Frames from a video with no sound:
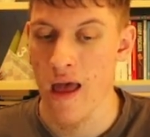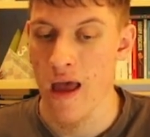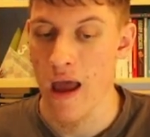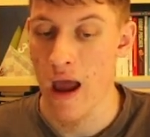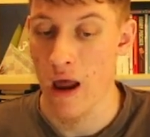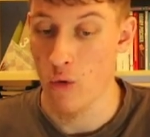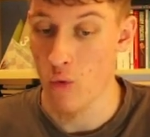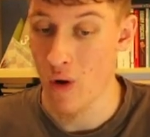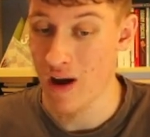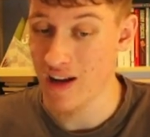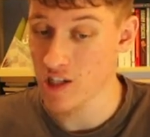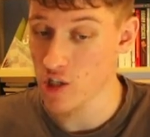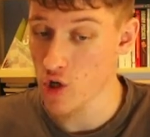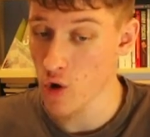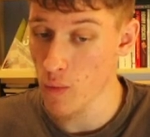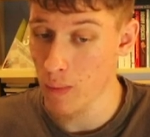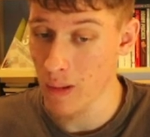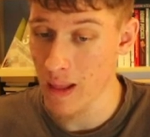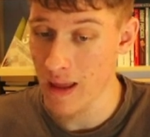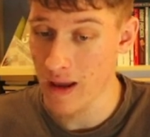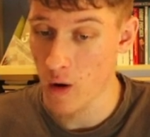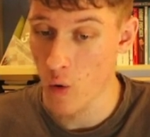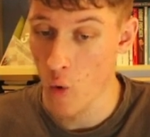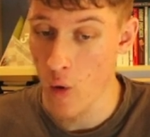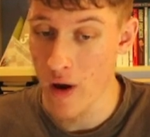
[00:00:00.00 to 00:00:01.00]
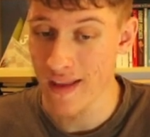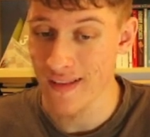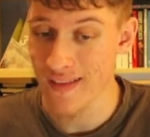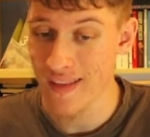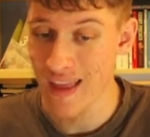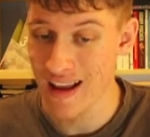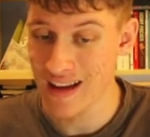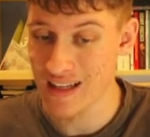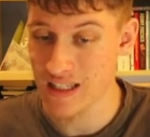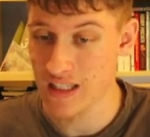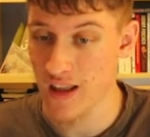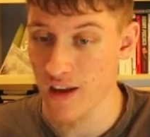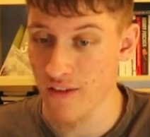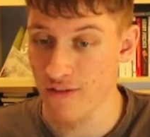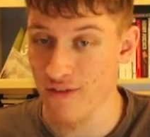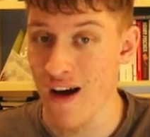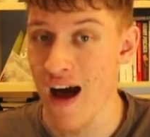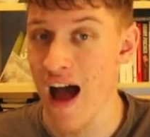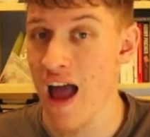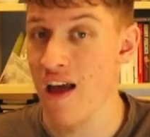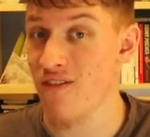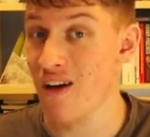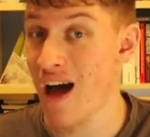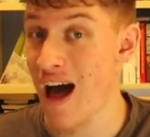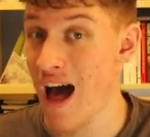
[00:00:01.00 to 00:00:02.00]
And once you play queen takes
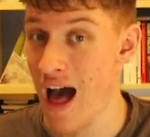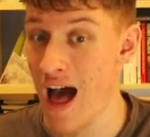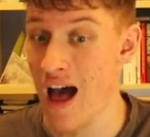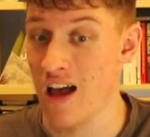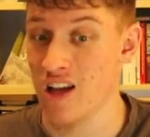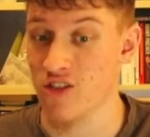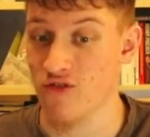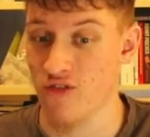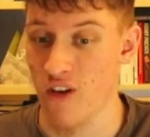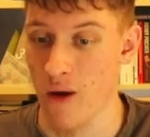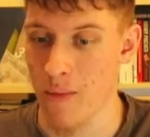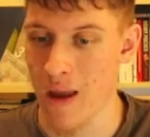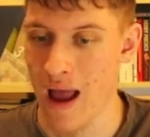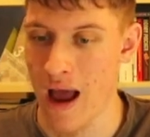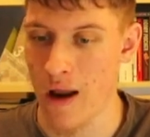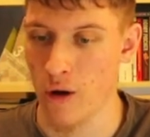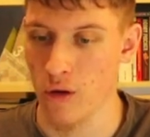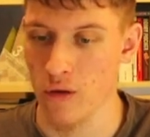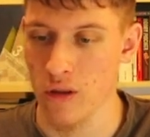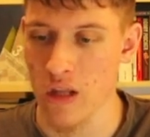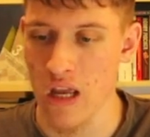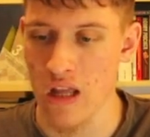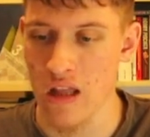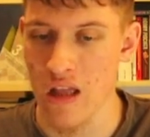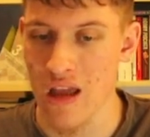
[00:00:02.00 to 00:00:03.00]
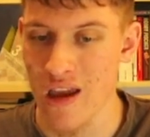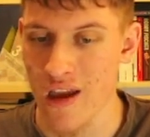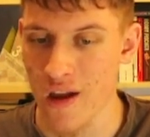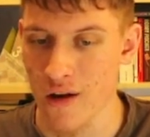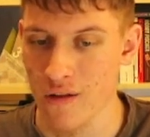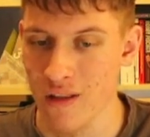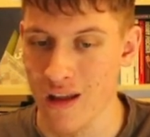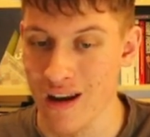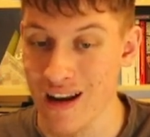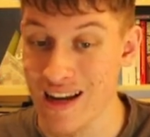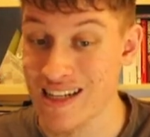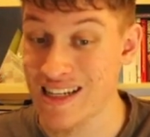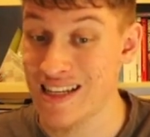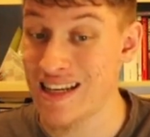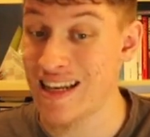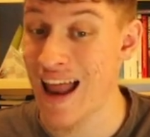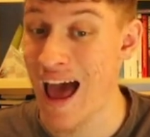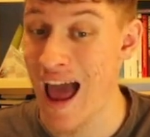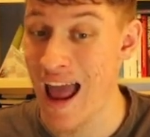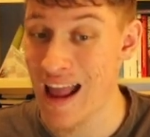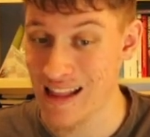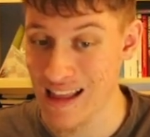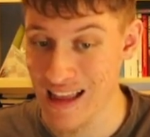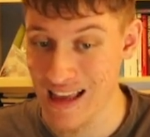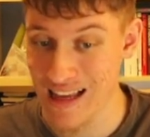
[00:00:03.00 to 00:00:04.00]
d5, as Fabiano did, here there is
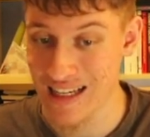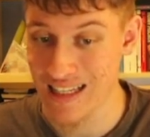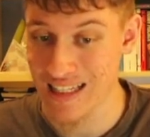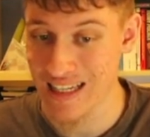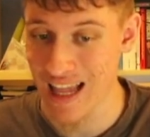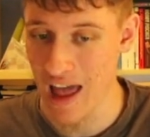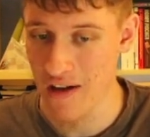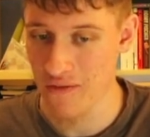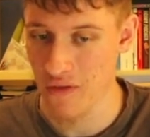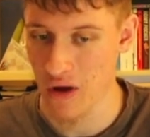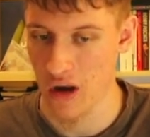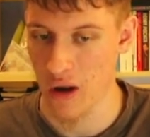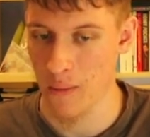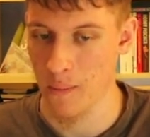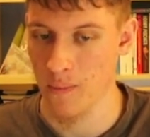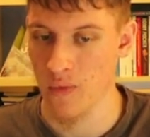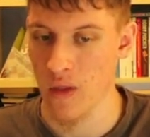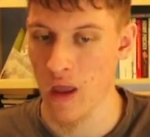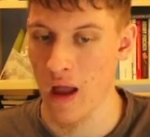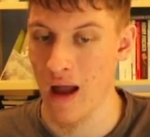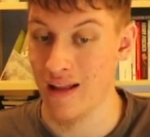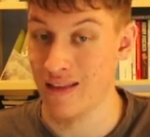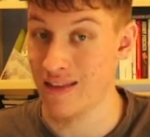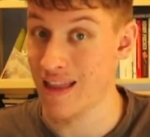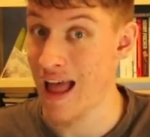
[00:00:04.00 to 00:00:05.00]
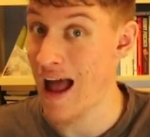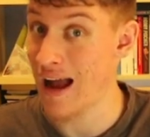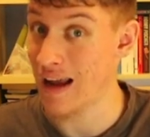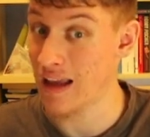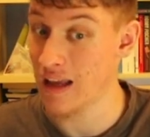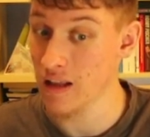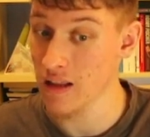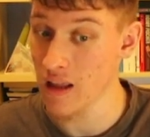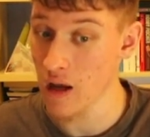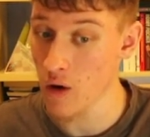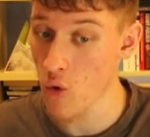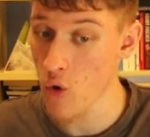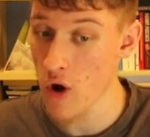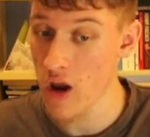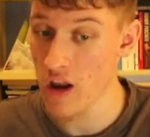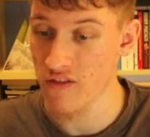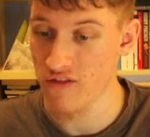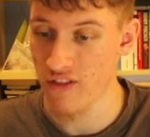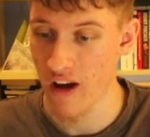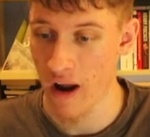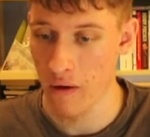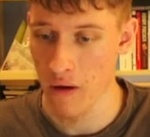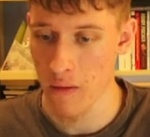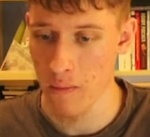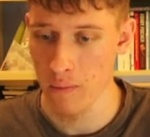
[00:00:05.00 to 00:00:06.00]
knight e7, attacking the queen,
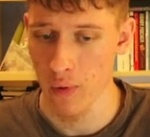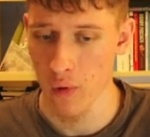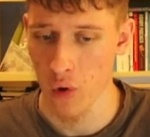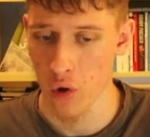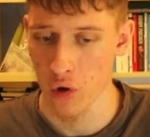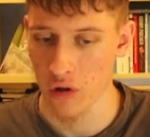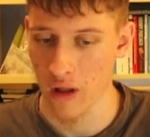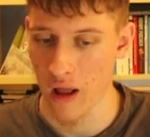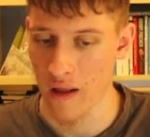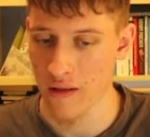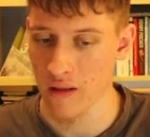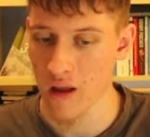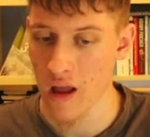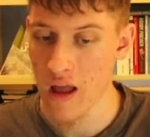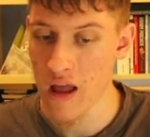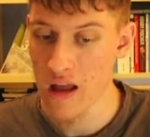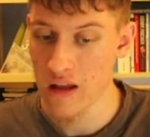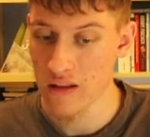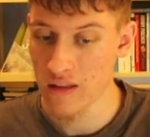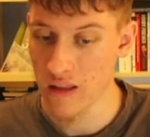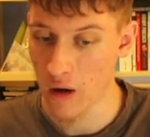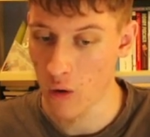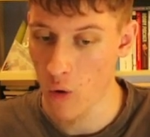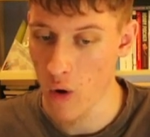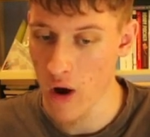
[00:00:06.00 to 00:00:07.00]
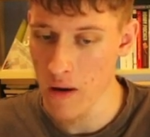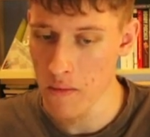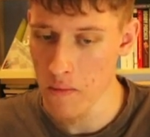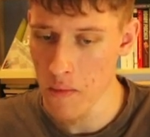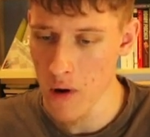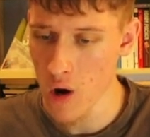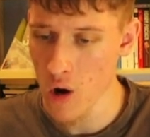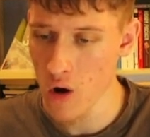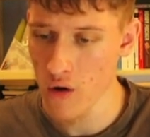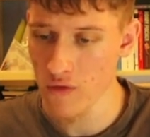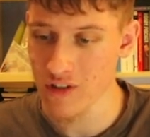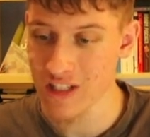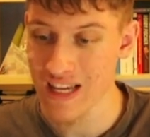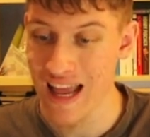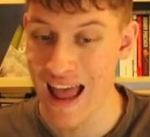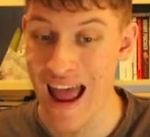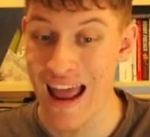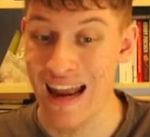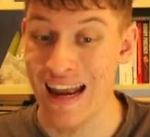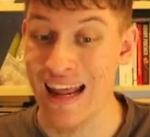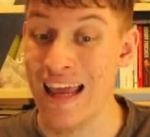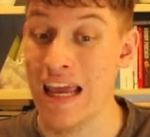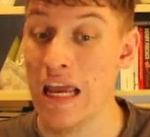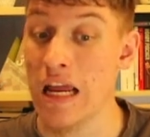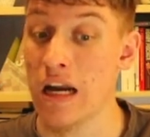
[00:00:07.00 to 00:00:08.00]
very important. The queen moves,
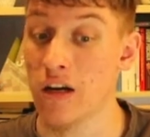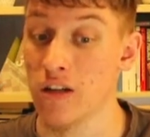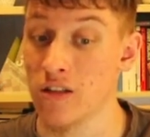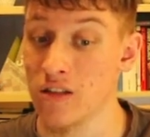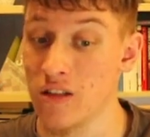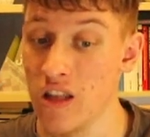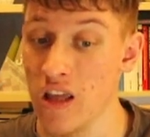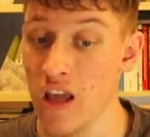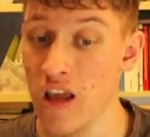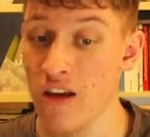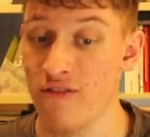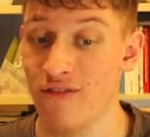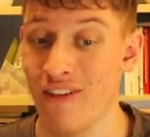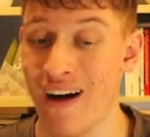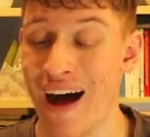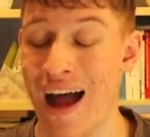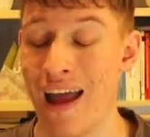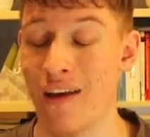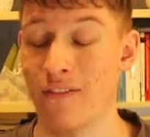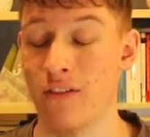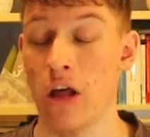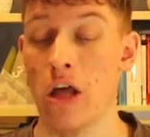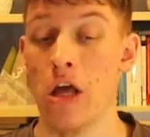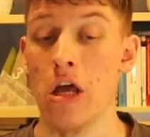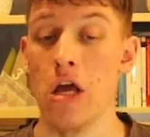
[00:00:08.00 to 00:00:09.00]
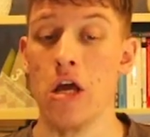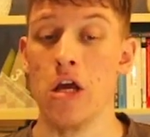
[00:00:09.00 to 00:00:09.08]
and here d5.